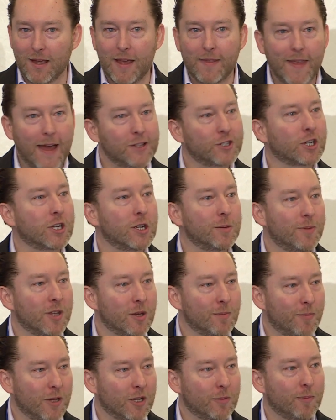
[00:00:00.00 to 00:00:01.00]
And that's going to
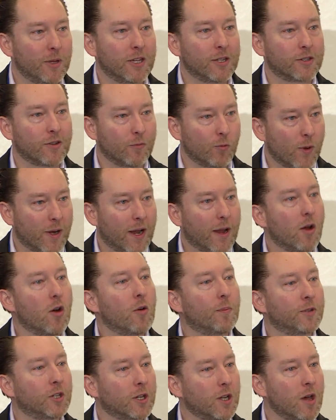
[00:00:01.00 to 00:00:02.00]
be a big piece of what I
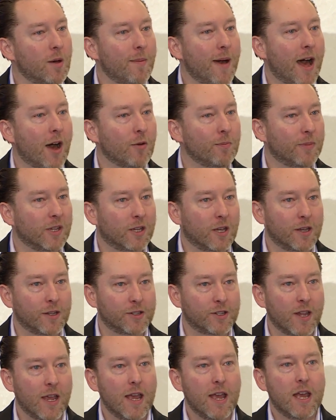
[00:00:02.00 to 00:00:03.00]
hope to come out,
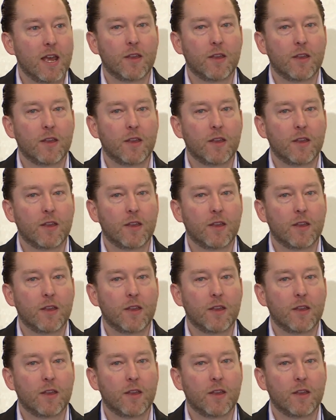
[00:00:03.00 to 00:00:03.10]
because